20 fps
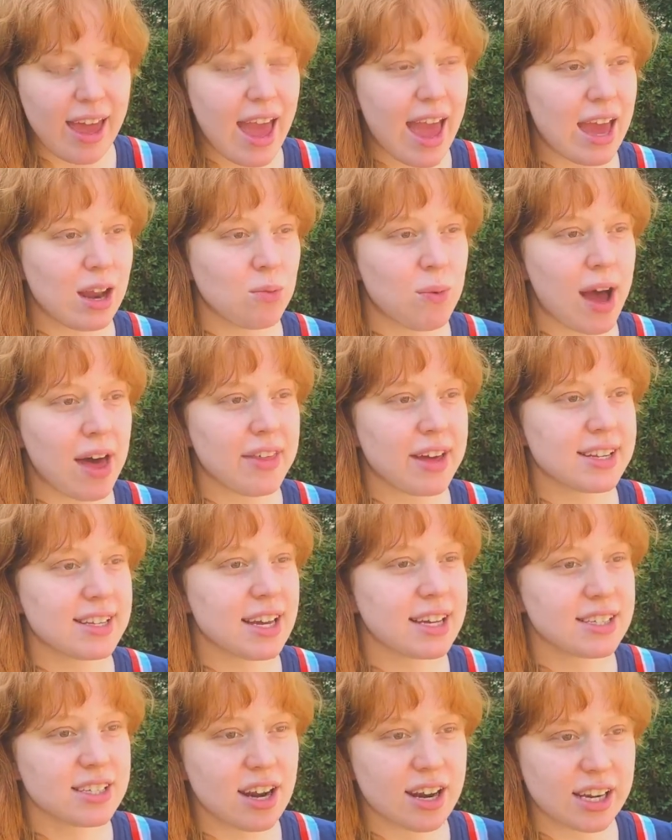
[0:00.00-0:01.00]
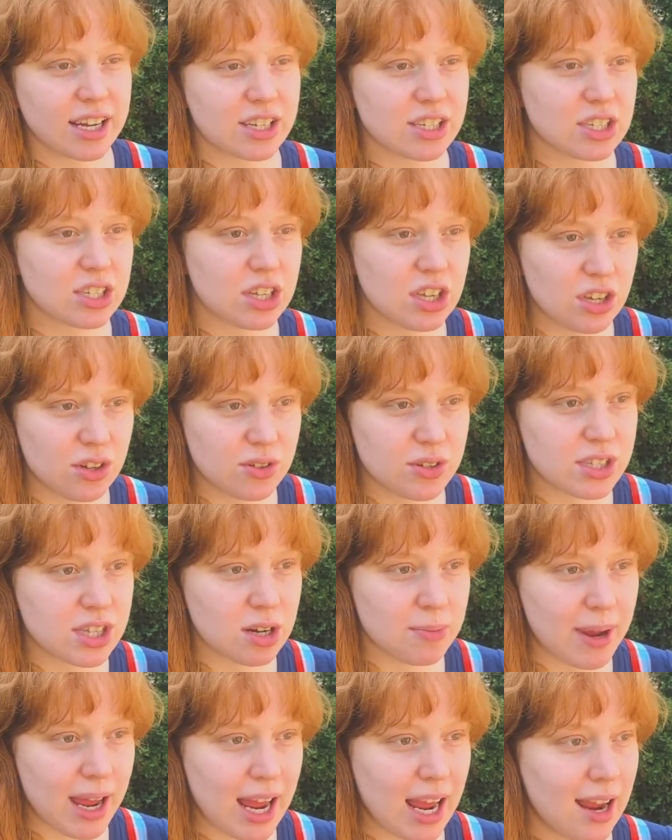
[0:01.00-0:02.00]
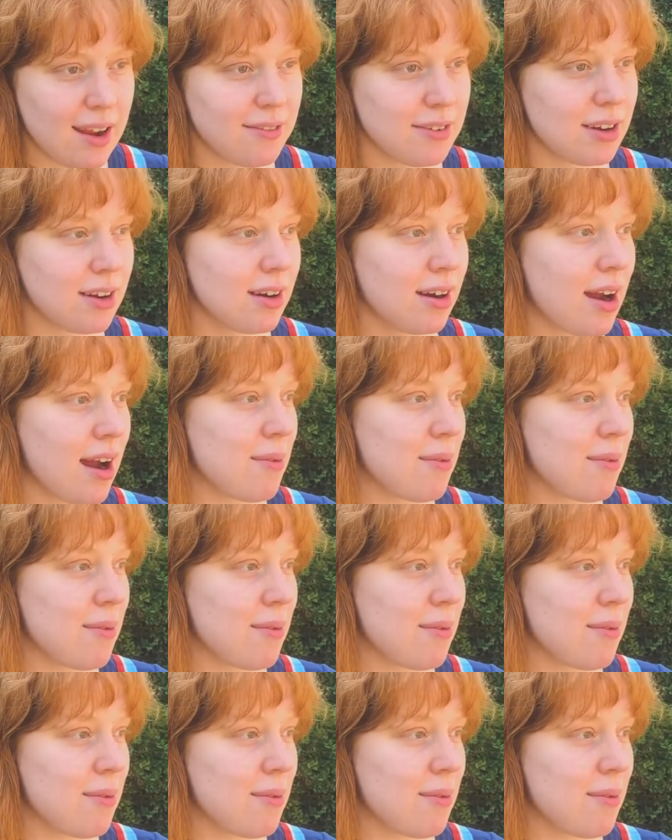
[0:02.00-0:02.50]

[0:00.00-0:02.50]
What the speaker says: And while that does not excuse their behavior,